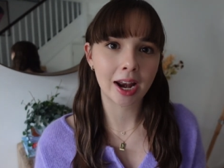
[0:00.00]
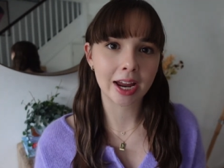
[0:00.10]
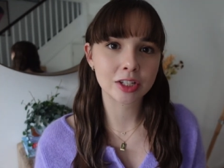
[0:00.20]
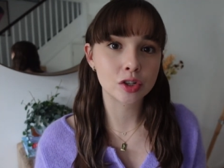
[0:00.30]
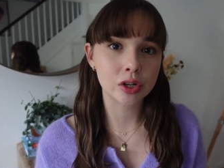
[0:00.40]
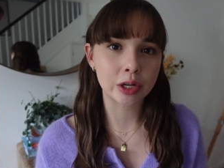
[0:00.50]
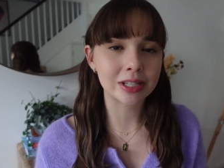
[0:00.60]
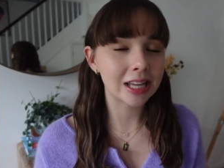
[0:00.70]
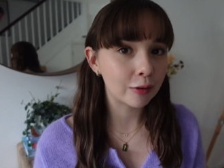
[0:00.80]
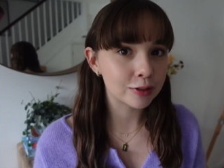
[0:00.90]
like to treat
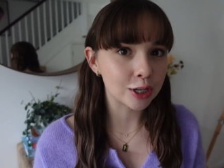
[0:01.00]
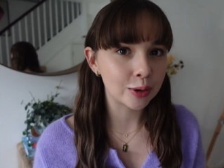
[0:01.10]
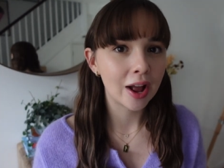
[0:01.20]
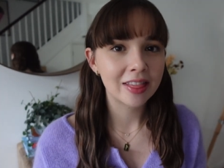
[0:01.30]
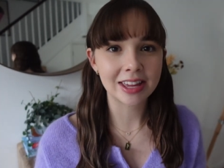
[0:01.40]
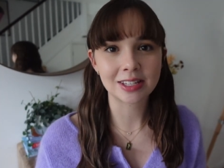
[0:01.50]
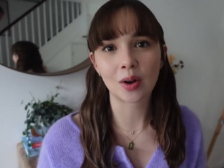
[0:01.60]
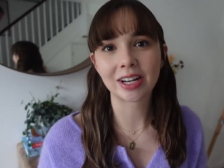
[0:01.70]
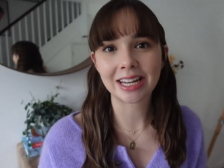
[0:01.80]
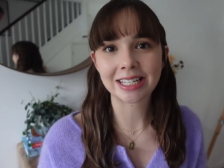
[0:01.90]
yourself to this
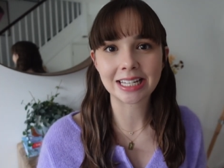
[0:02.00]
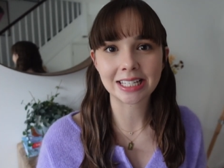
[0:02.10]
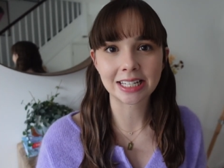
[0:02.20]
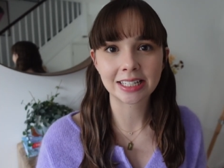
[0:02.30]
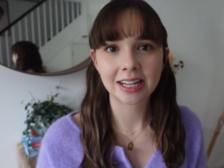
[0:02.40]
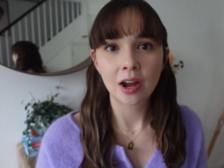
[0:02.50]
holiday season.